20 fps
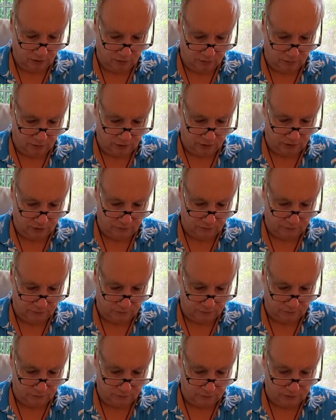but if,
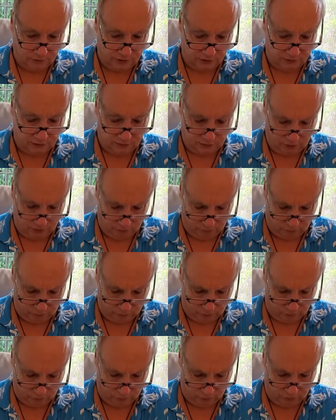if you take the
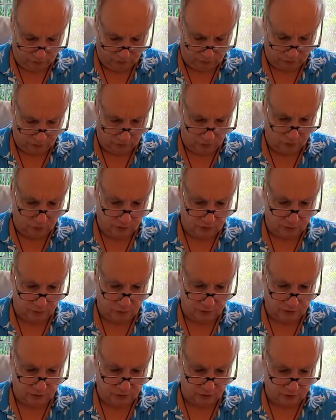Emperor with the Queen of
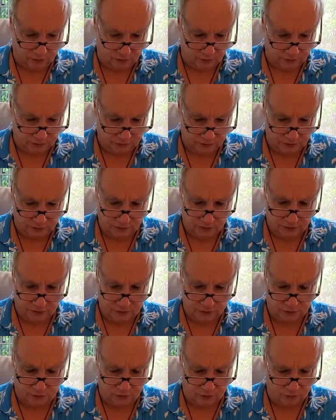Pentacles, I think
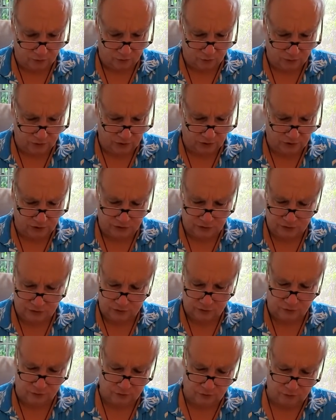it's going to really
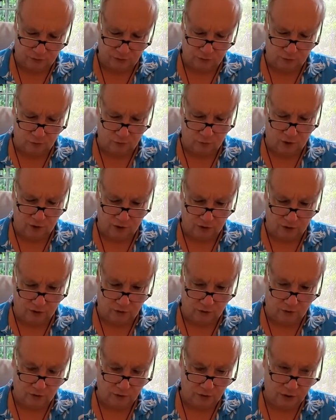serve you
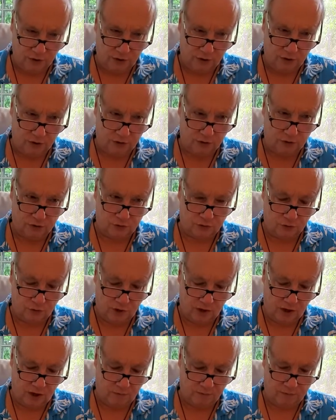well to
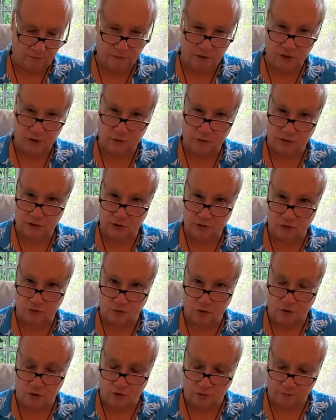have very
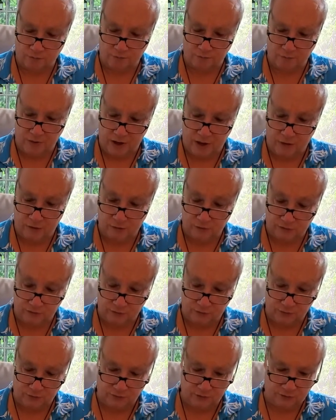strong boundaries
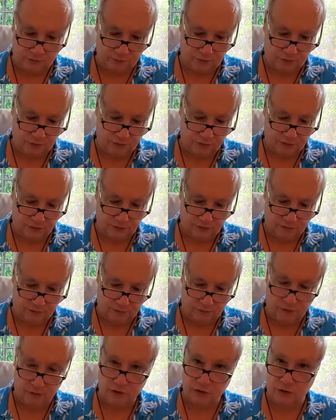with this person and
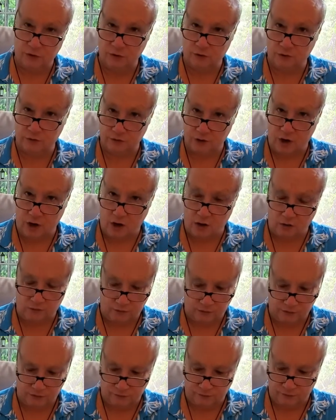very little
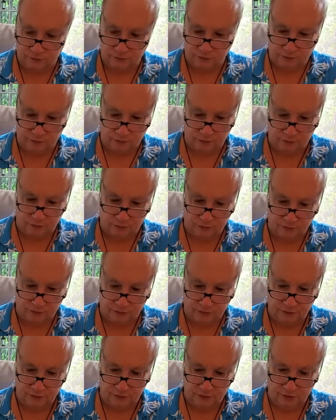tolerance for this person,